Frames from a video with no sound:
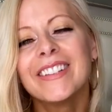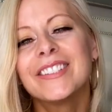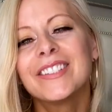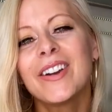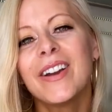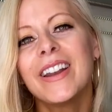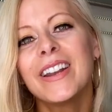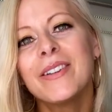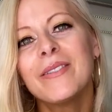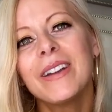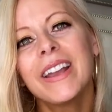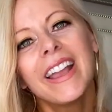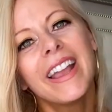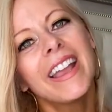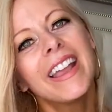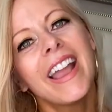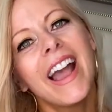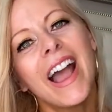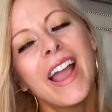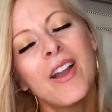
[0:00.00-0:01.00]
So
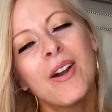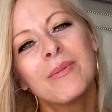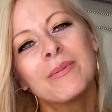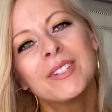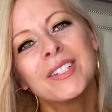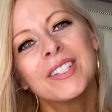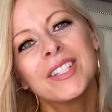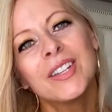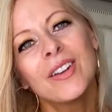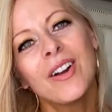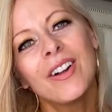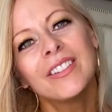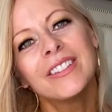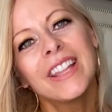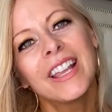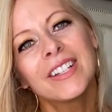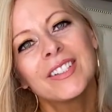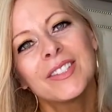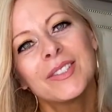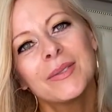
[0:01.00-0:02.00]
anyway, I hope to see you all
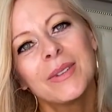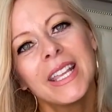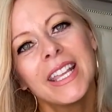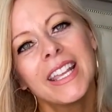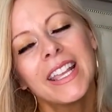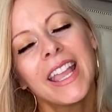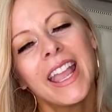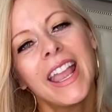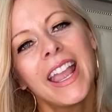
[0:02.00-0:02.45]
next week.